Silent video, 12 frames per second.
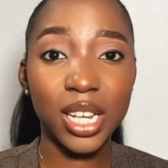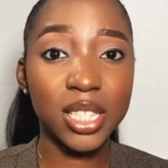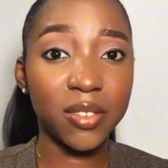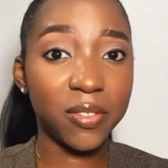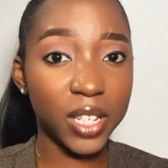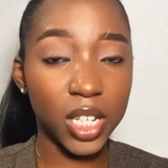to
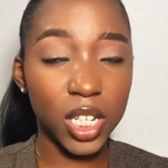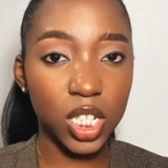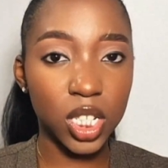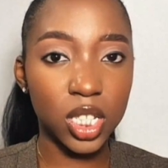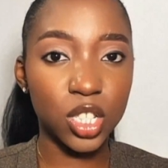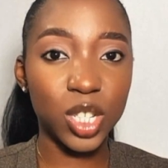finish
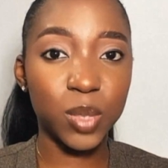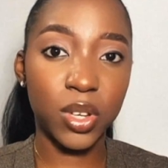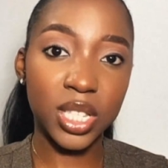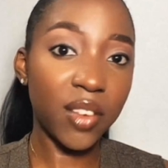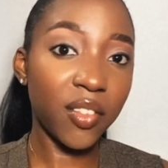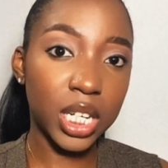it just because
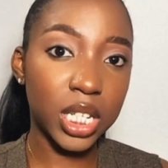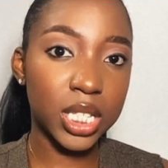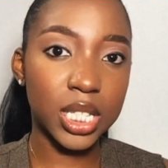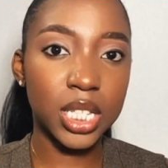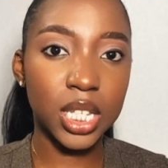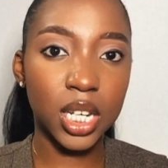I already
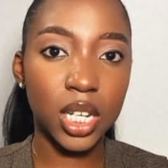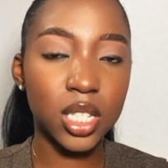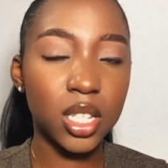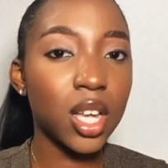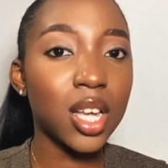started it.